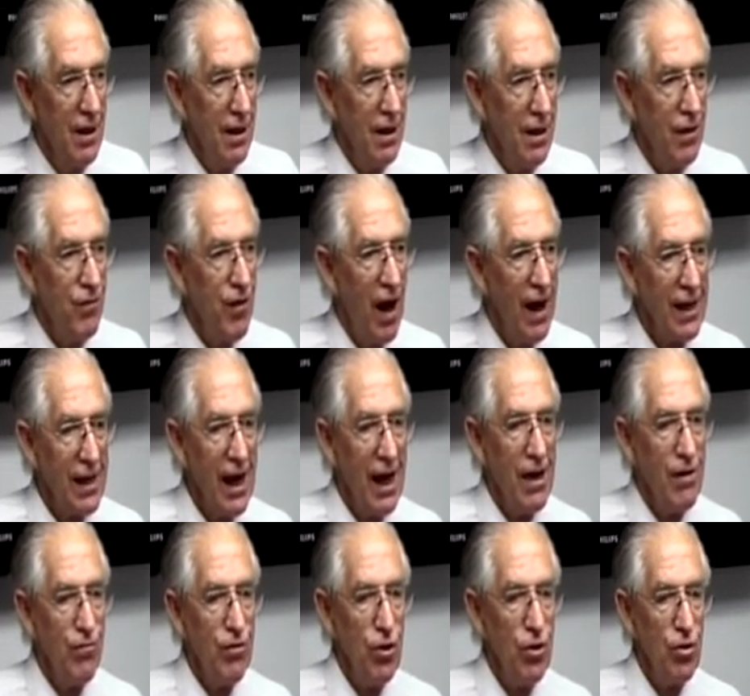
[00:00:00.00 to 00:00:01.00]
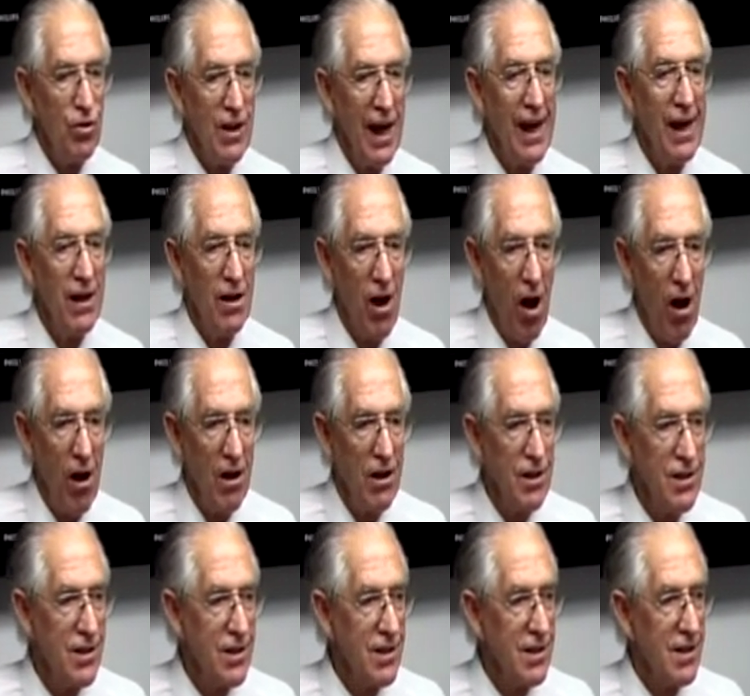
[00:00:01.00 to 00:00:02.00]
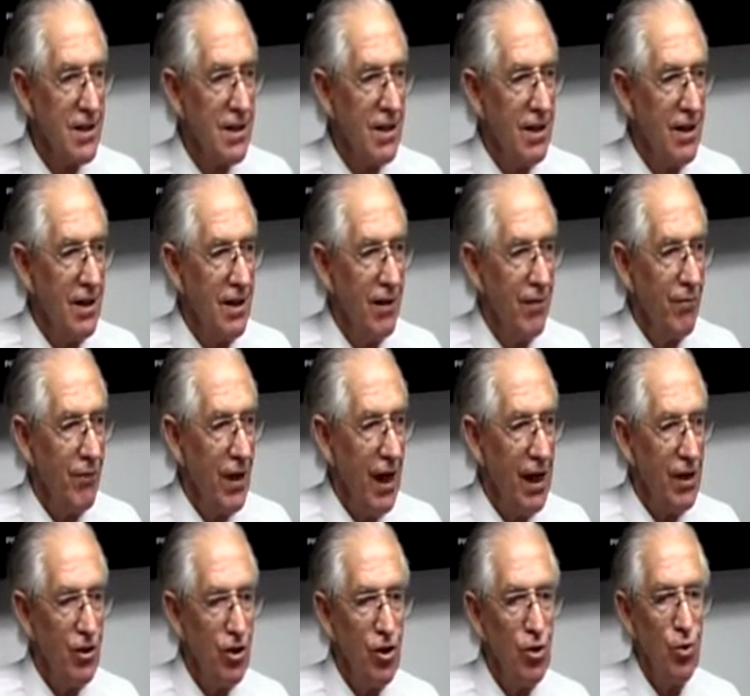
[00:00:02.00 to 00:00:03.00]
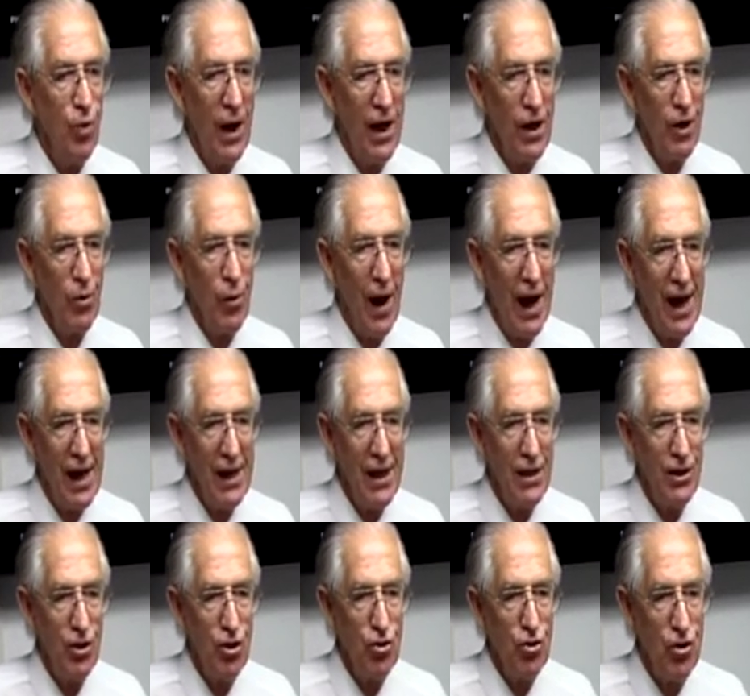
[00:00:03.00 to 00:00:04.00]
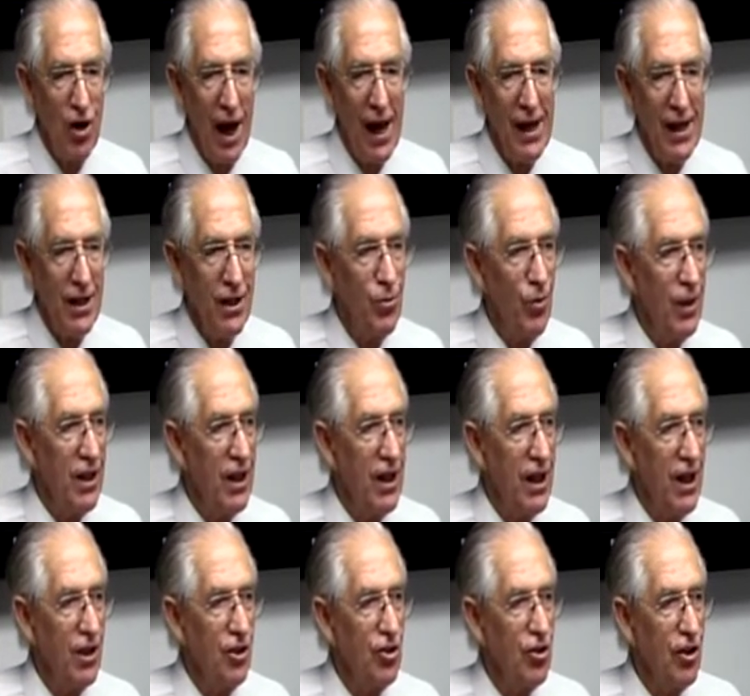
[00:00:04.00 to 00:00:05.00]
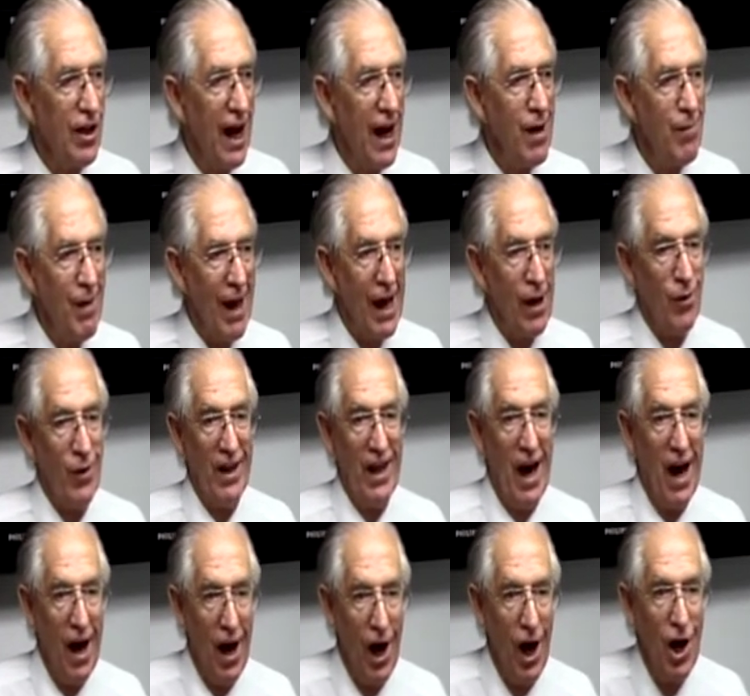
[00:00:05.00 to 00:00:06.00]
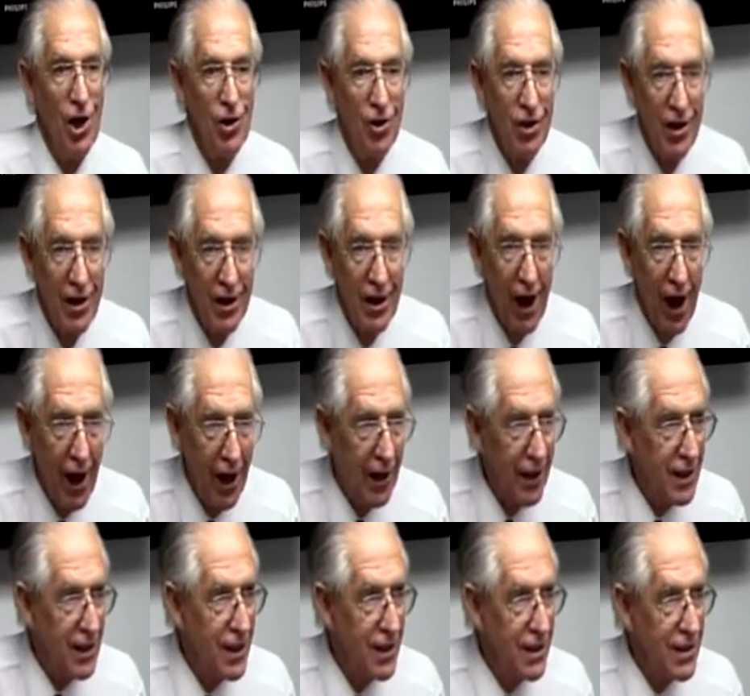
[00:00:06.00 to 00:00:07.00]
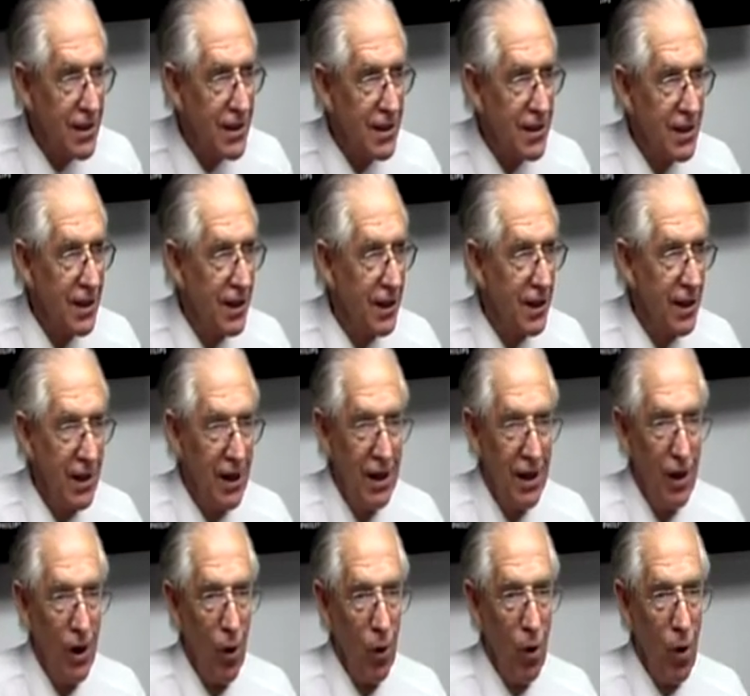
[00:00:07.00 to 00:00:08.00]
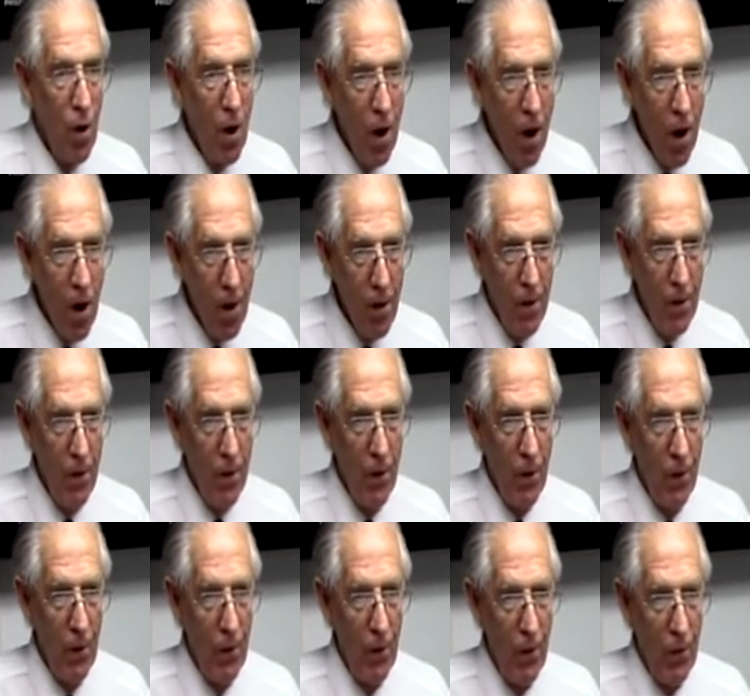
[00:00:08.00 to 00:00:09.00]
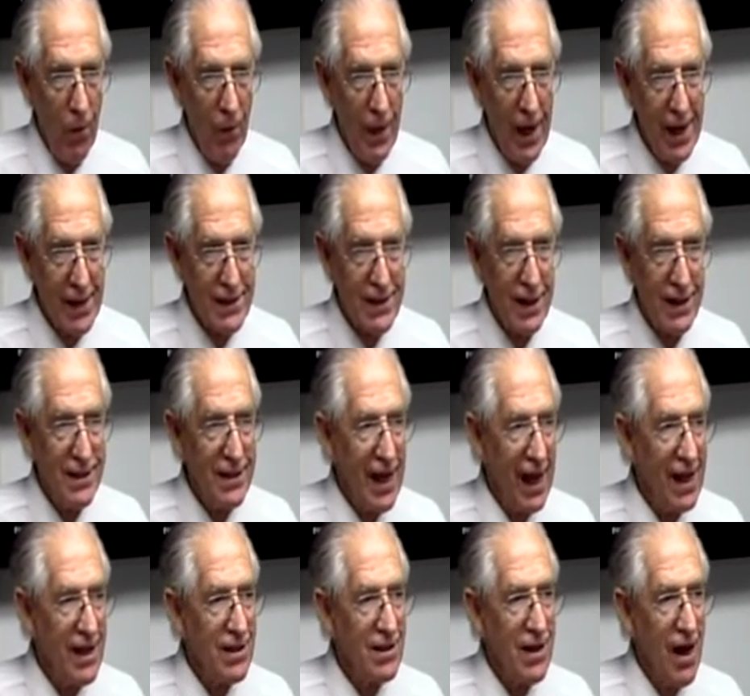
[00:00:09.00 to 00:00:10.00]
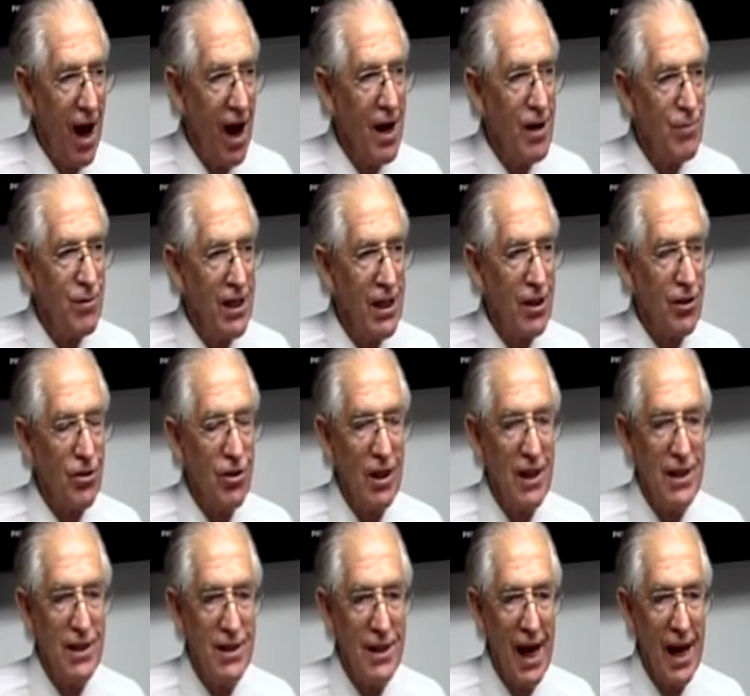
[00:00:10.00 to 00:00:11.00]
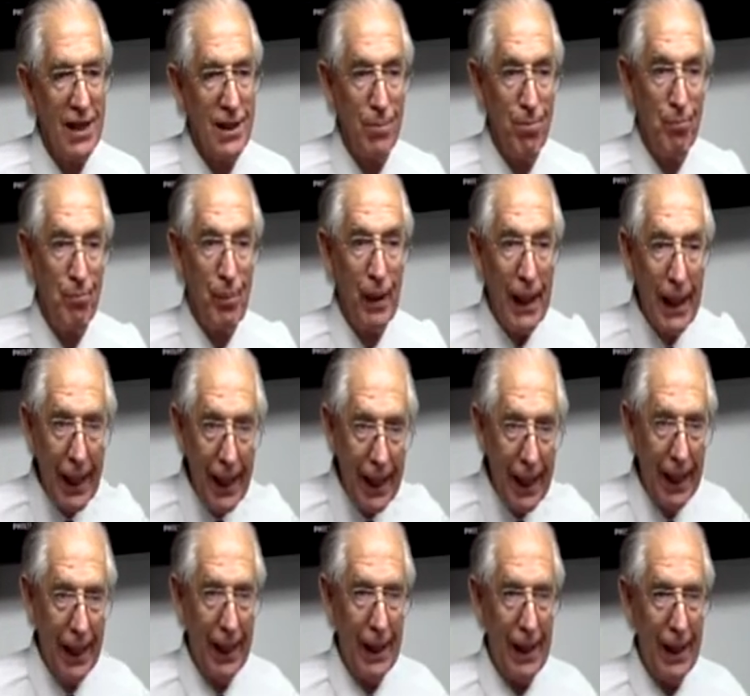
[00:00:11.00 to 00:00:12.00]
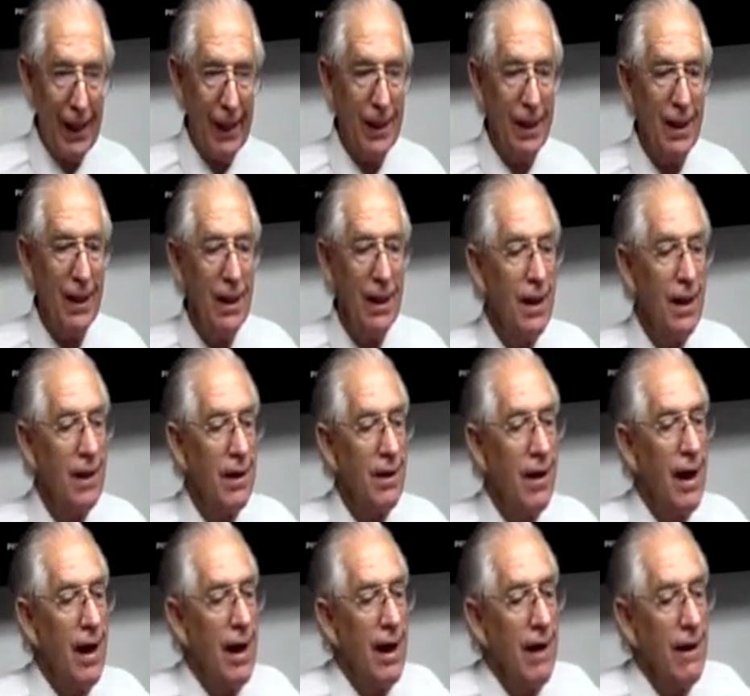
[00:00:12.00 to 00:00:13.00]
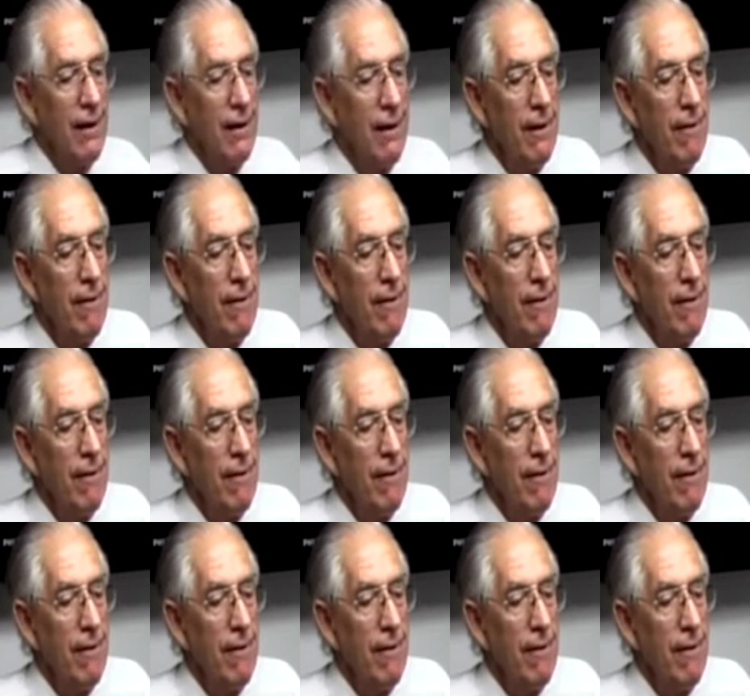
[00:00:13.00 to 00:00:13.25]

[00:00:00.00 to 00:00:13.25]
If I gave you $10 and you went away and you traded with it and you came back with $100, woo, that's a 10 times increase. That's big, right?